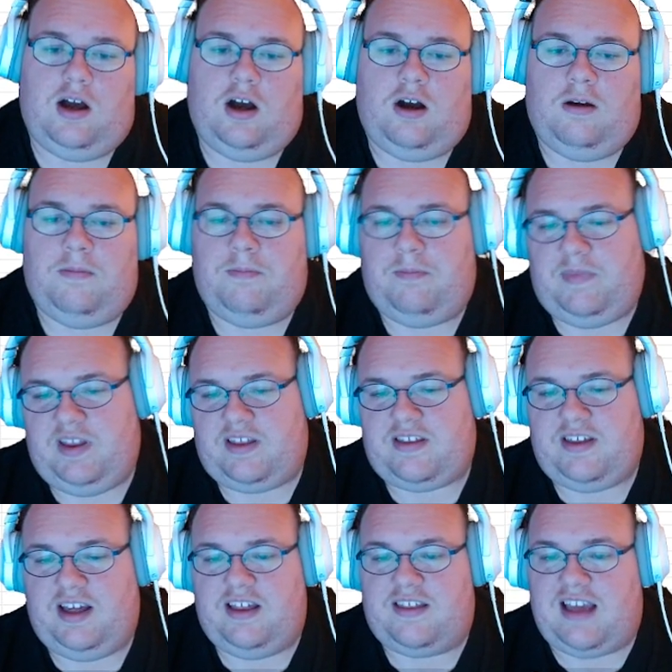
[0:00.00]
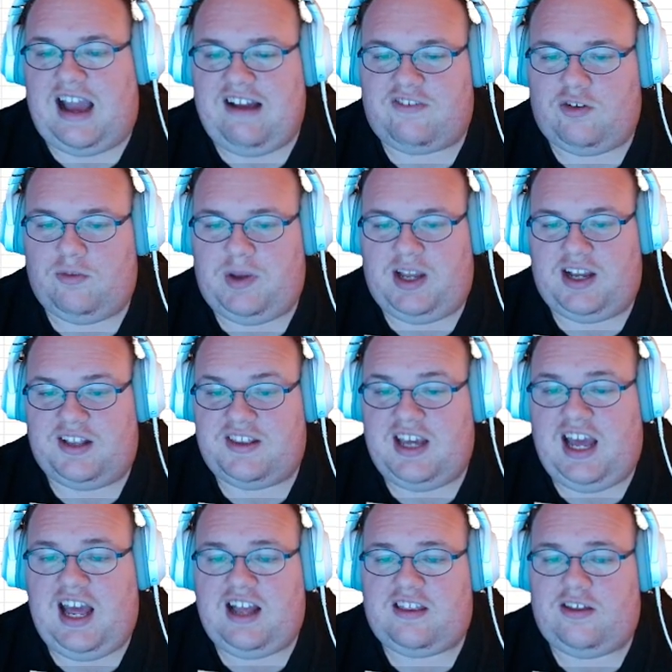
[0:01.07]
This says after being
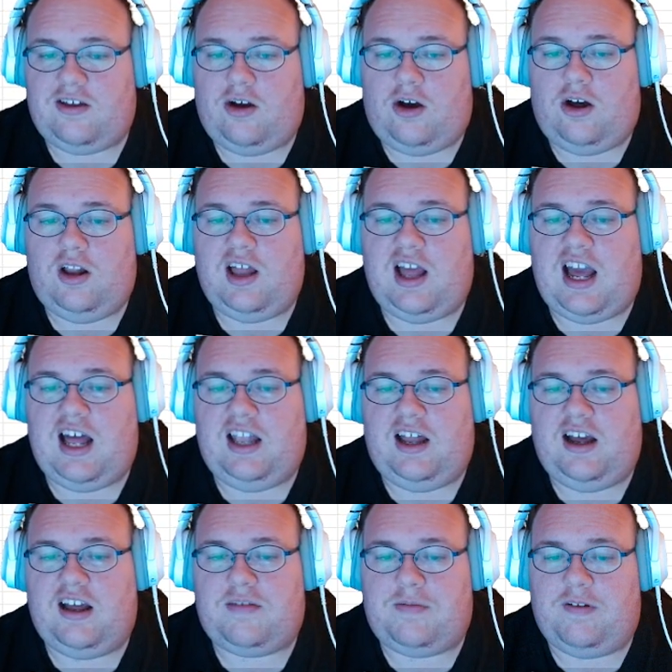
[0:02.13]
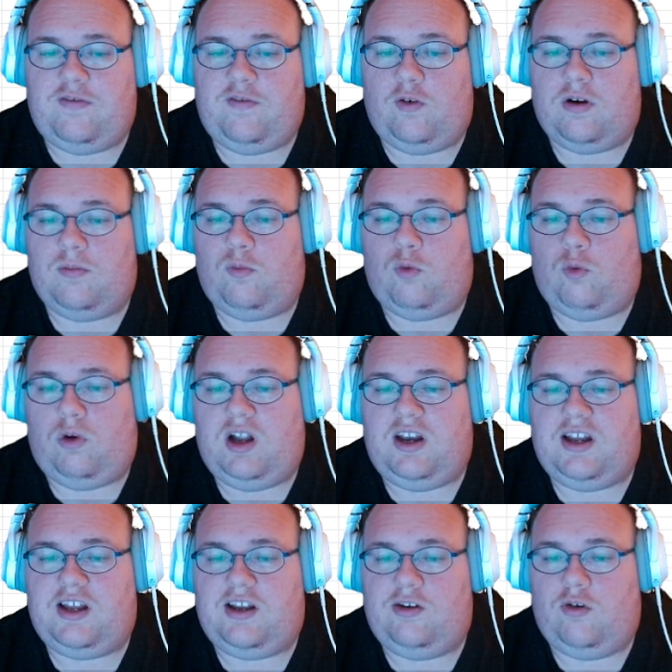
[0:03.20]
attacked, all allies perform 1
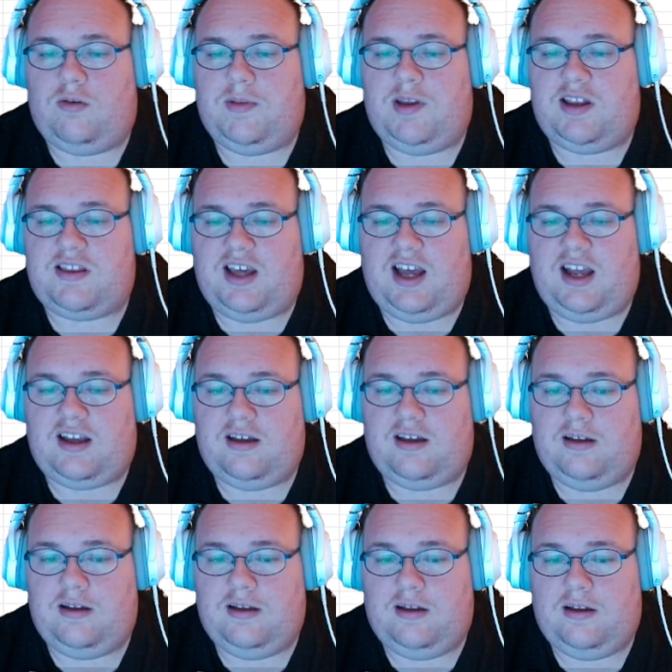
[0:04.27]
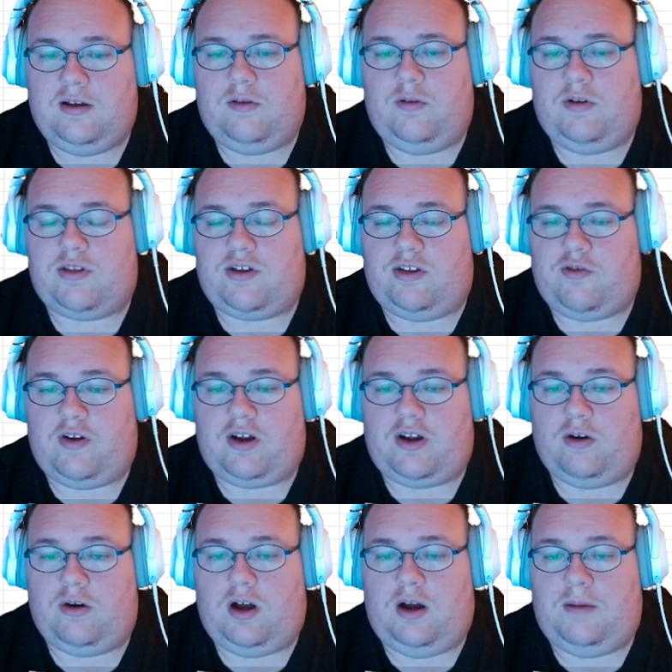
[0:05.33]
normal attack, which can trigger
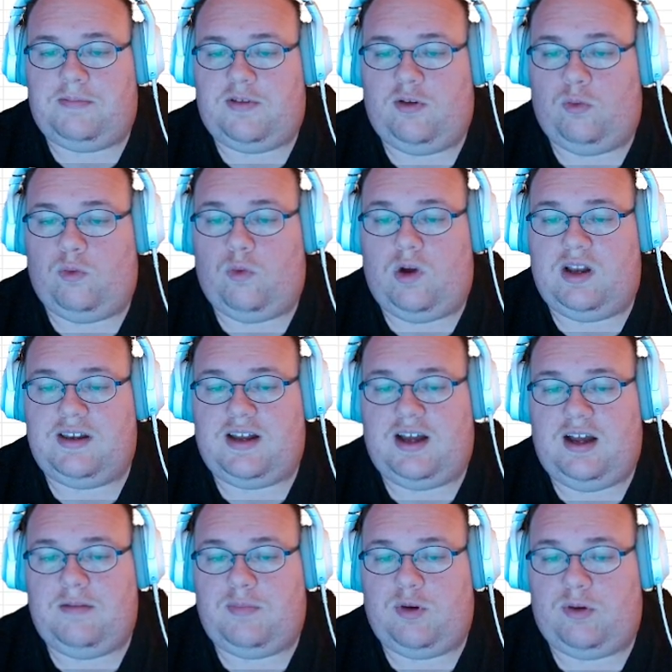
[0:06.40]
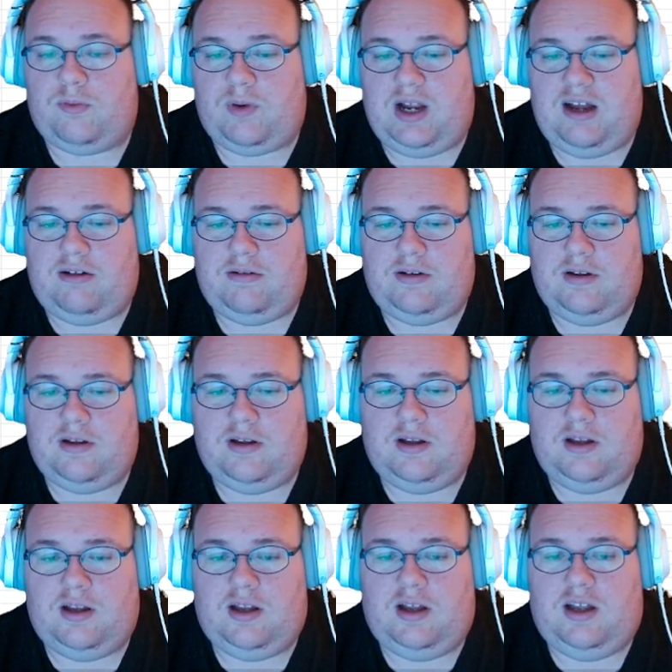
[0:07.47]
up to 1 time per round,
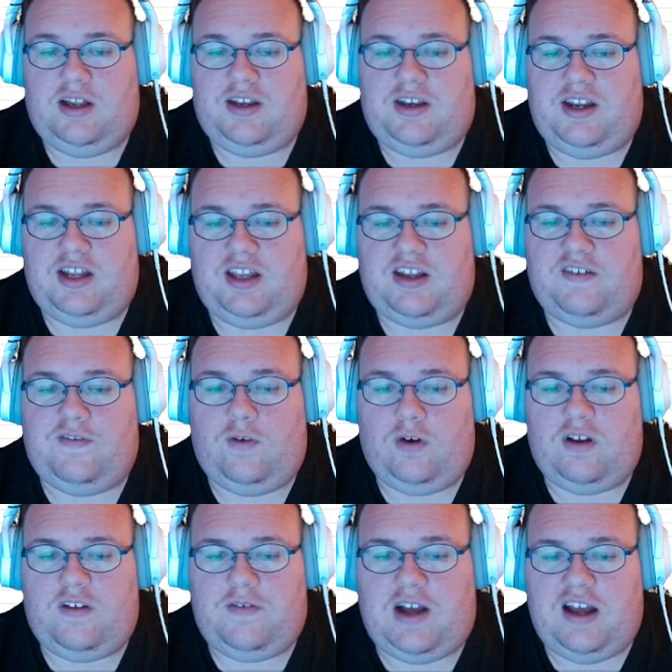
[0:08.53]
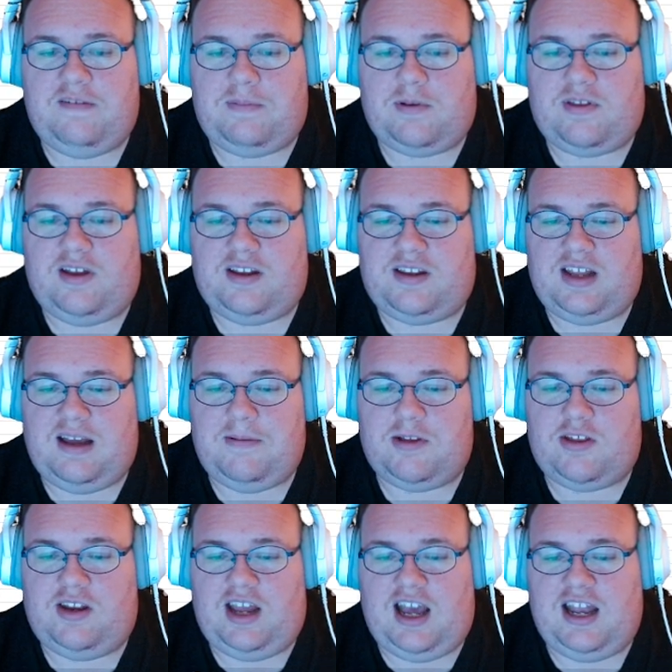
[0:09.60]
dealing 45% damage
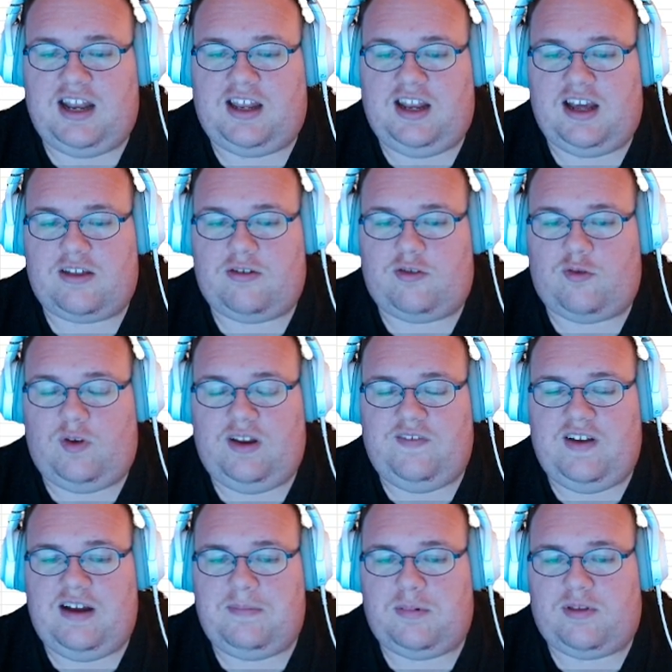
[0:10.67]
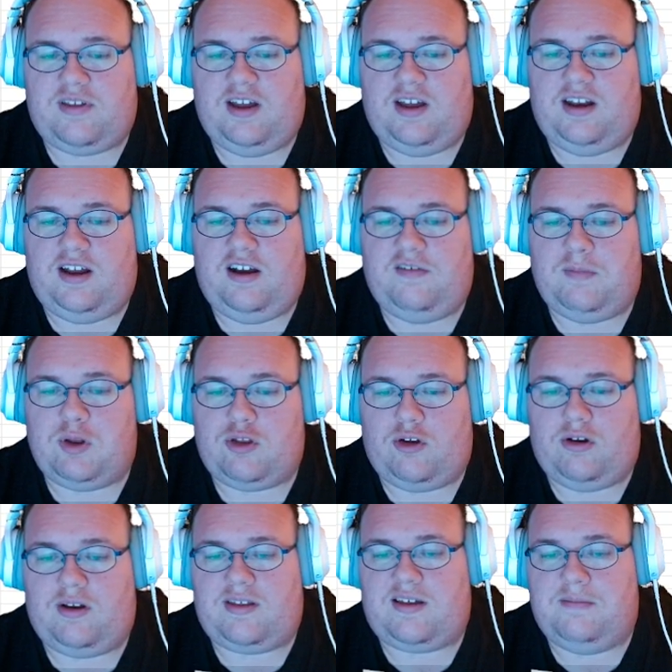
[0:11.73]
and adding an extra 25% of
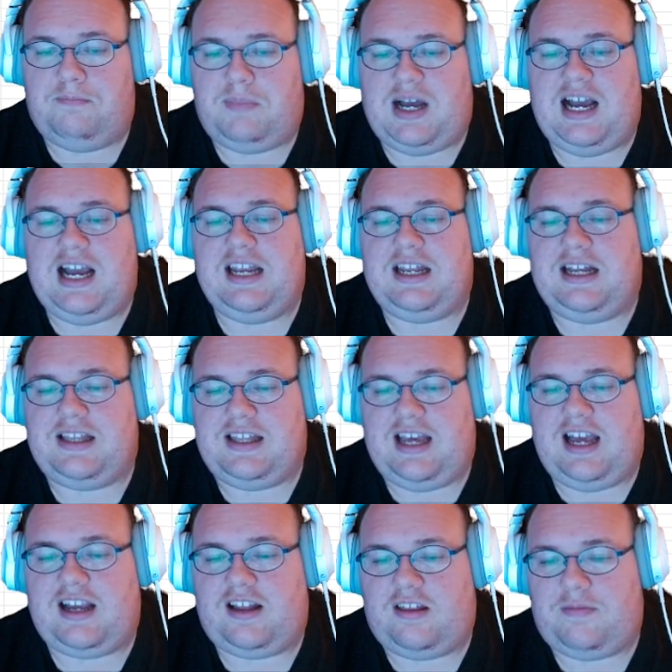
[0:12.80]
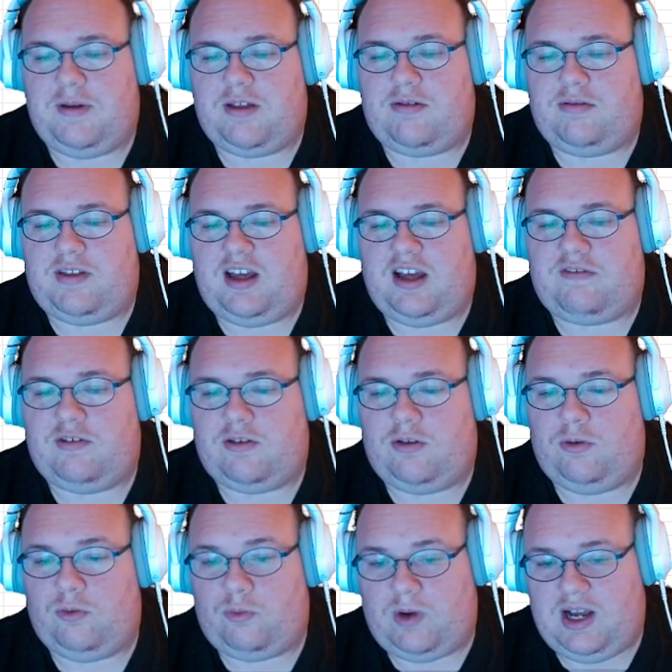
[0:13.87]
Magearna's combined attack and special attack for 2
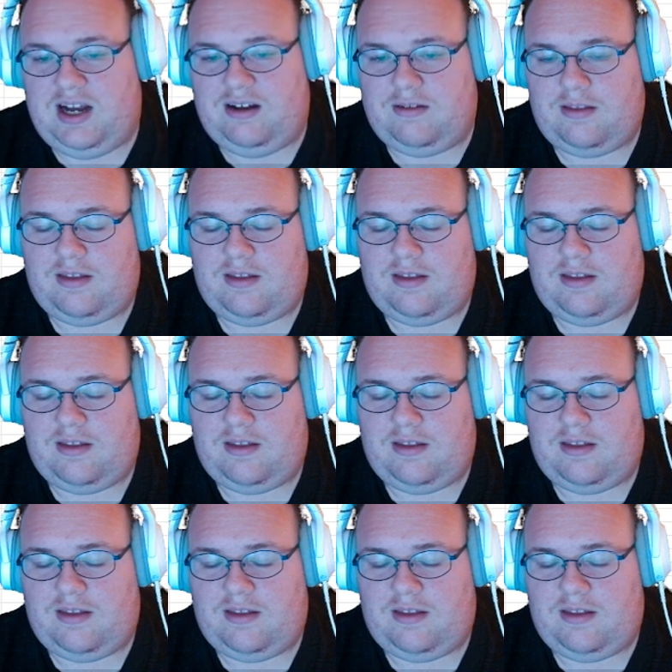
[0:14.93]
rounds.